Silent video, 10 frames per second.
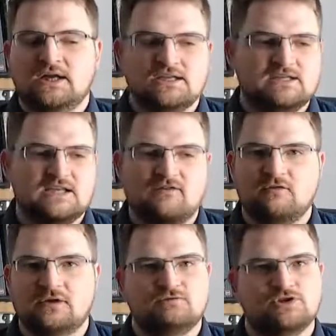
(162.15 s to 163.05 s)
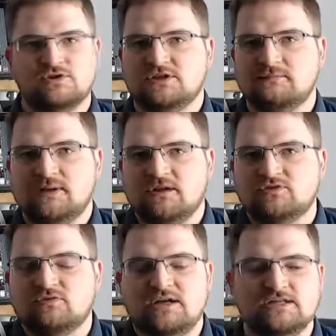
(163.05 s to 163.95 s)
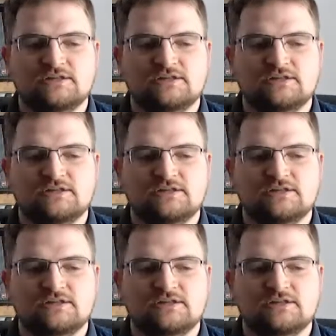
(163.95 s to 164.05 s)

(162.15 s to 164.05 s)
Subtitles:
is definitely reducing bounce rates.